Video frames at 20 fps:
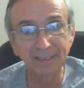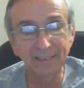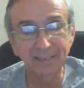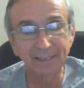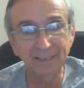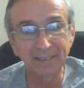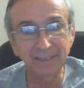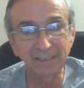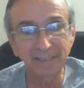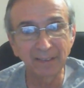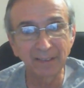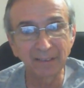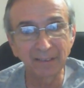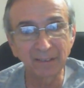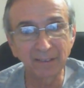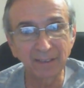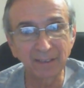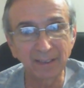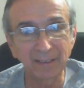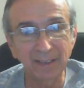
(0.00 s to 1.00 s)

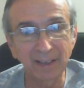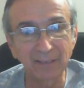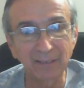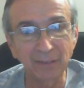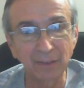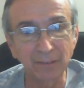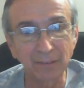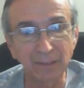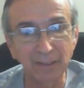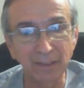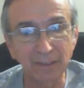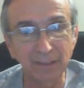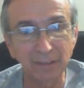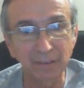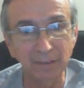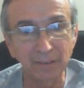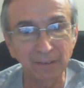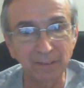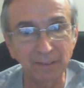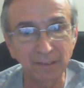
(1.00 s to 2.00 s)
essentially they have no reason
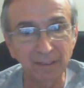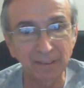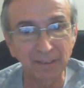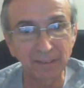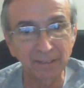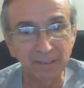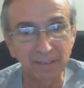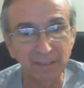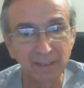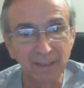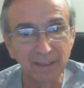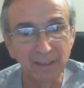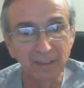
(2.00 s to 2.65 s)
to exist.